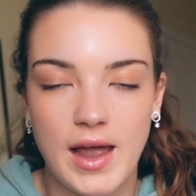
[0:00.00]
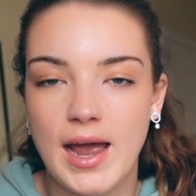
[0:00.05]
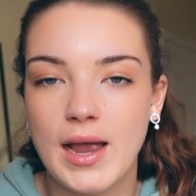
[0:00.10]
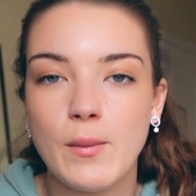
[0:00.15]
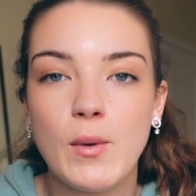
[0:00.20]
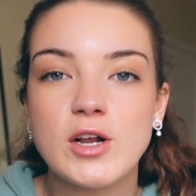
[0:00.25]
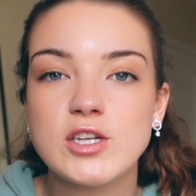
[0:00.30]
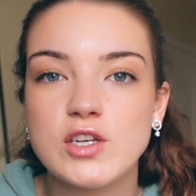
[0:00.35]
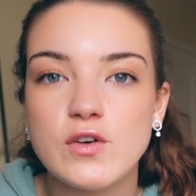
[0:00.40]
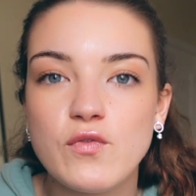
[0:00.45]

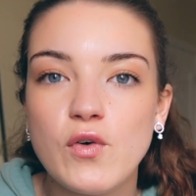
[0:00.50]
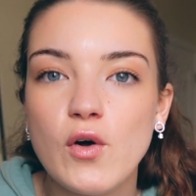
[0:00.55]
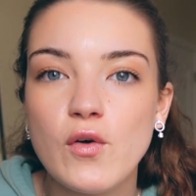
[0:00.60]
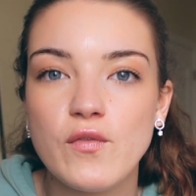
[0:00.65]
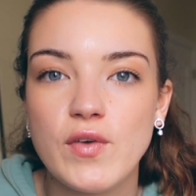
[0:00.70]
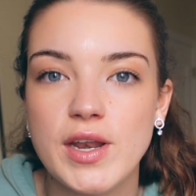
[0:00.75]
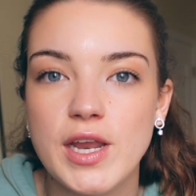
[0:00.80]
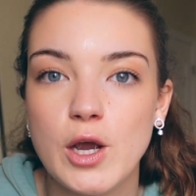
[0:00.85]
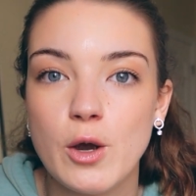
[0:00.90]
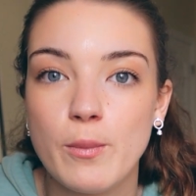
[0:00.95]
I watched a full
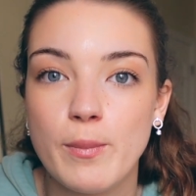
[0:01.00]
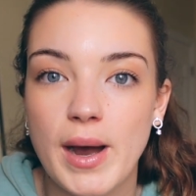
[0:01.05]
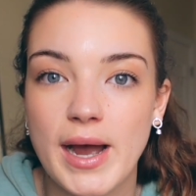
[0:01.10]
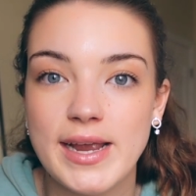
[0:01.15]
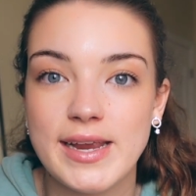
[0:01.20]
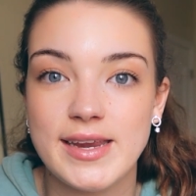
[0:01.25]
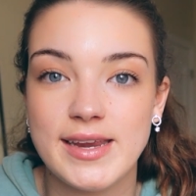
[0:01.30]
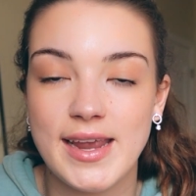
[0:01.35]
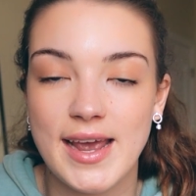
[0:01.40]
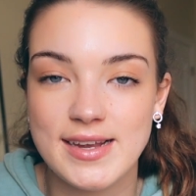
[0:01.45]
video
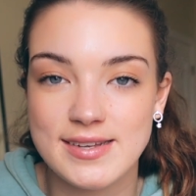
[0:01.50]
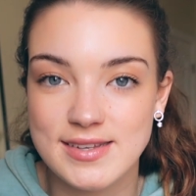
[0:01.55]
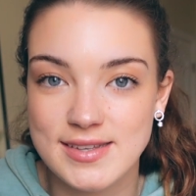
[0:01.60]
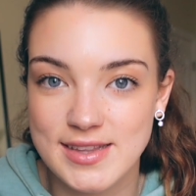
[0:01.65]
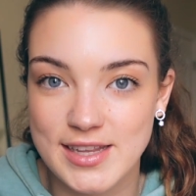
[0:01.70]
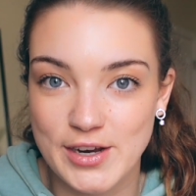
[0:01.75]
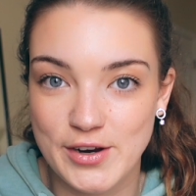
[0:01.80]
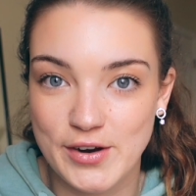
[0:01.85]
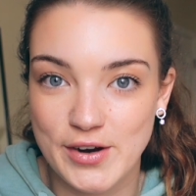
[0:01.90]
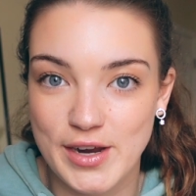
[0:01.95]
by Yes
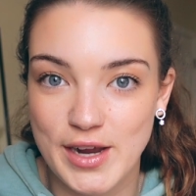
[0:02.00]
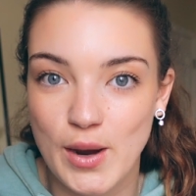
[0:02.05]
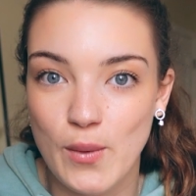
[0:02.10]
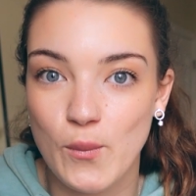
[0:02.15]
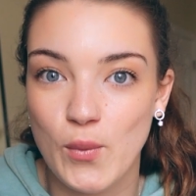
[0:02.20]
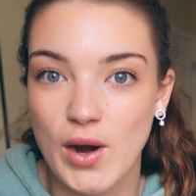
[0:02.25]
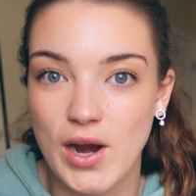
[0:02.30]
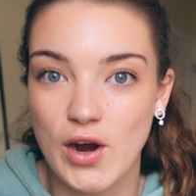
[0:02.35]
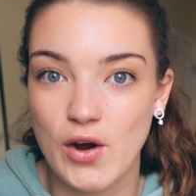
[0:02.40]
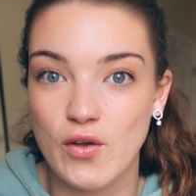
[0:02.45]
Theory
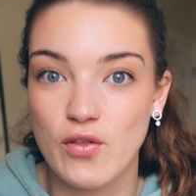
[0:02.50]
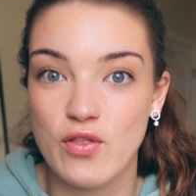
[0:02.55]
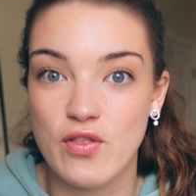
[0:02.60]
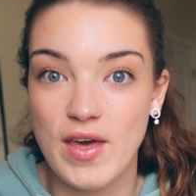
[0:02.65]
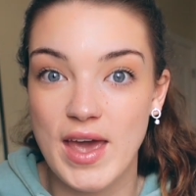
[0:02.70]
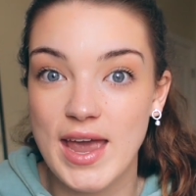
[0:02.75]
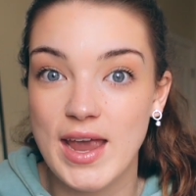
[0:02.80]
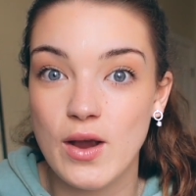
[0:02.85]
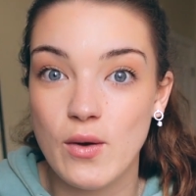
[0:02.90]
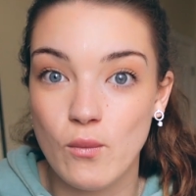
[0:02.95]
where
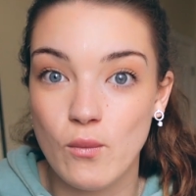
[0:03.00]
they